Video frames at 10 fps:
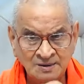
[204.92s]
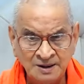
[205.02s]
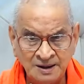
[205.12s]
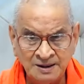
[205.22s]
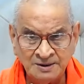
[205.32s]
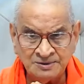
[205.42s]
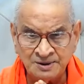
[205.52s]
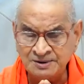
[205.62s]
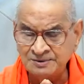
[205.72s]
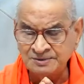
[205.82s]
There he
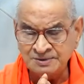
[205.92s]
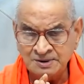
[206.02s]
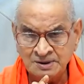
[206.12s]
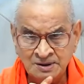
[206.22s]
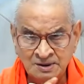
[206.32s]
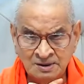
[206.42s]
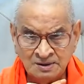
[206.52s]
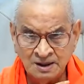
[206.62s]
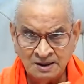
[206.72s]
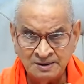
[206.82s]
says
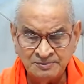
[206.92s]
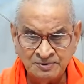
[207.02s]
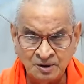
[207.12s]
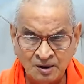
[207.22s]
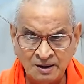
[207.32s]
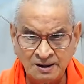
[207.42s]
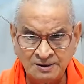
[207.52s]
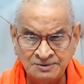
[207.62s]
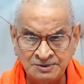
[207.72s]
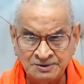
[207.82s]
that if
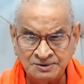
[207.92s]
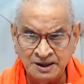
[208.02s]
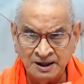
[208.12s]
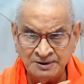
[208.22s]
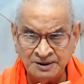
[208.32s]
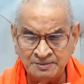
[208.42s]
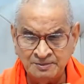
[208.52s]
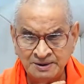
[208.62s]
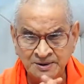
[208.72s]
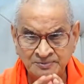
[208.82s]
knowledge is gathered
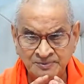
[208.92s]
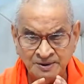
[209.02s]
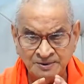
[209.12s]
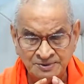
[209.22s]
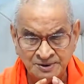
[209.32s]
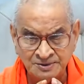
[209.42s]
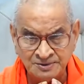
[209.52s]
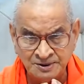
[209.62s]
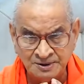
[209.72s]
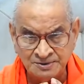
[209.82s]
by the five
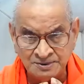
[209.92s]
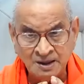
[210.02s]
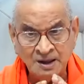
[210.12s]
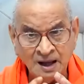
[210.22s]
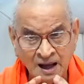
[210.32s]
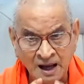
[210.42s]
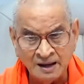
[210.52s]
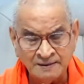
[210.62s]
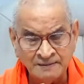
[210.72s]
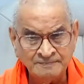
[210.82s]
senses
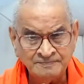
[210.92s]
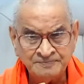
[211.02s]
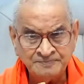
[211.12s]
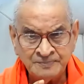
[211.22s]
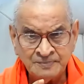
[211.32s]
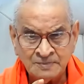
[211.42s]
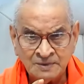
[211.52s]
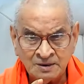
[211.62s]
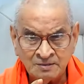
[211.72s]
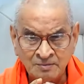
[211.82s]
and
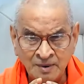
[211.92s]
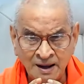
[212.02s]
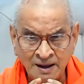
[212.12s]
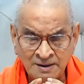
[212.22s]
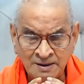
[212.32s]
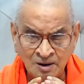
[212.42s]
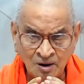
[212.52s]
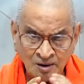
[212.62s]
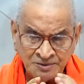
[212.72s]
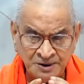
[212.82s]
by
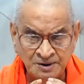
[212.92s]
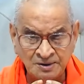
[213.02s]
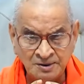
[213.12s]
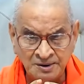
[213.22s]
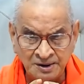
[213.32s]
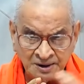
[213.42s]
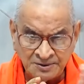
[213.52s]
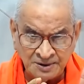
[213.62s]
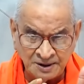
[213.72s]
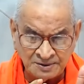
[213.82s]
logic,
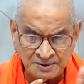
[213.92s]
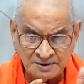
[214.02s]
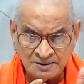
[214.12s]
reason,